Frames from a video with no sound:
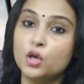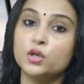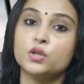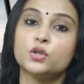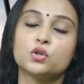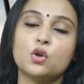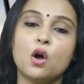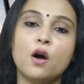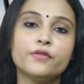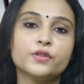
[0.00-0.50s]

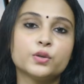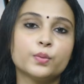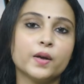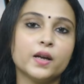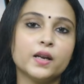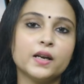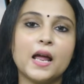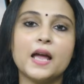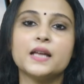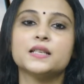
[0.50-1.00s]

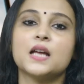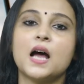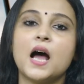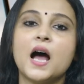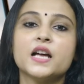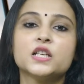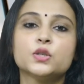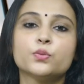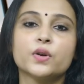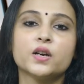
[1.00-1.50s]
software and
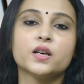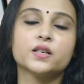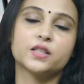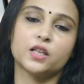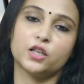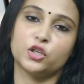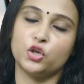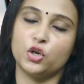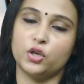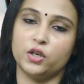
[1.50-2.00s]
hardware
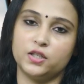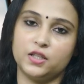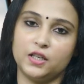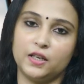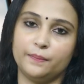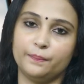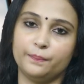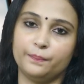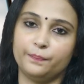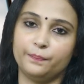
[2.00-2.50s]

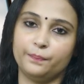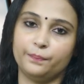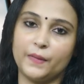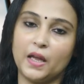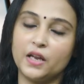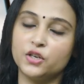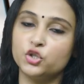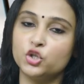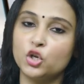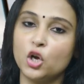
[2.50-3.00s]
security,
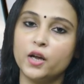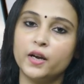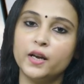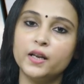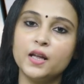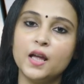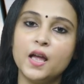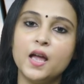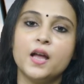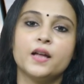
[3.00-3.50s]

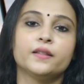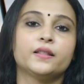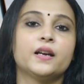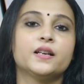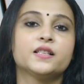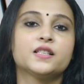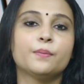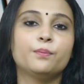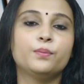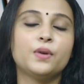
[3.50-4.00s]
ensuring
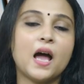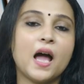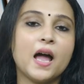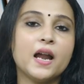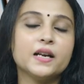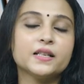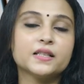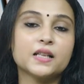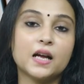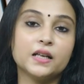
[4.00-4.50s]
that
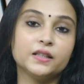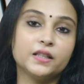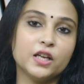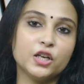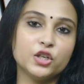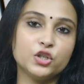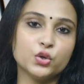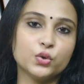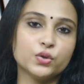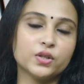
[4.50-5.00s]
suppliers
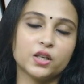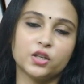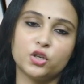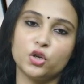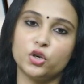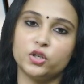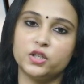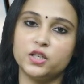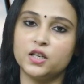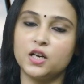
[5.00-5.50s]
adhere to
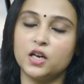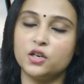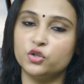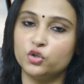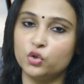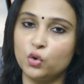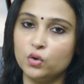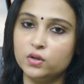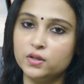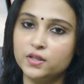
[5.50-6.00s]
security
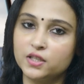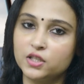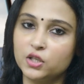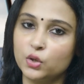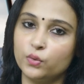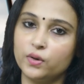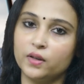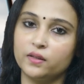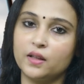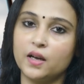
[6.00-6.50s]
controls
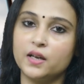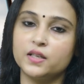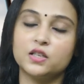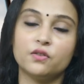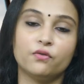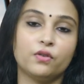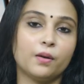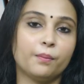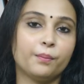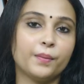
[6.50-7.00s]
during the
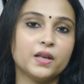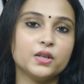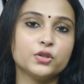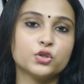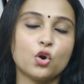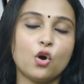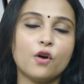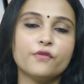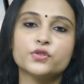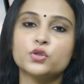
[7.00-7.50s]

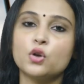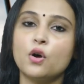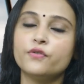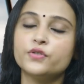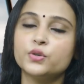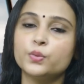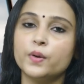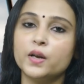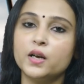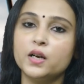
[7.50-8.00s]
development of
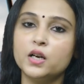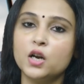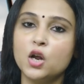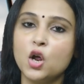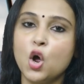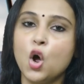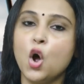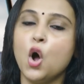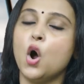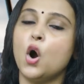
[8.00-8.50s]
software
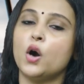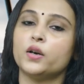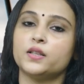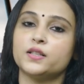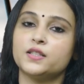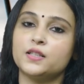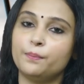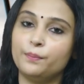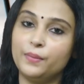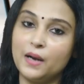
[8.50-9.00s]
or the
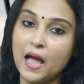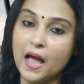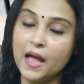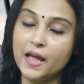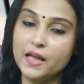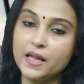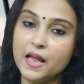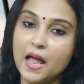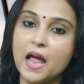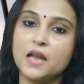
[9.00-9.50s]

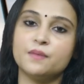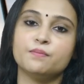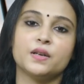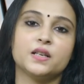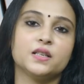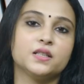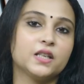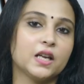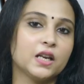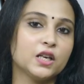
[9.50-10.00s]
supply and
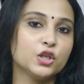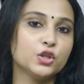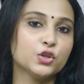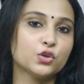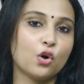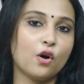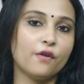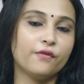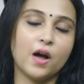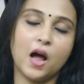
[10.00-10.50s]
maintenance
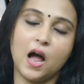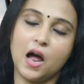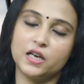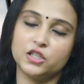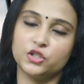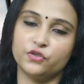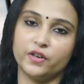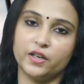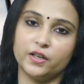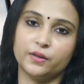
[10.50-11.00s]
of
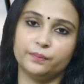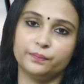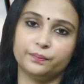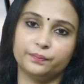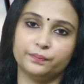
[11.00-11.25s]
hardware.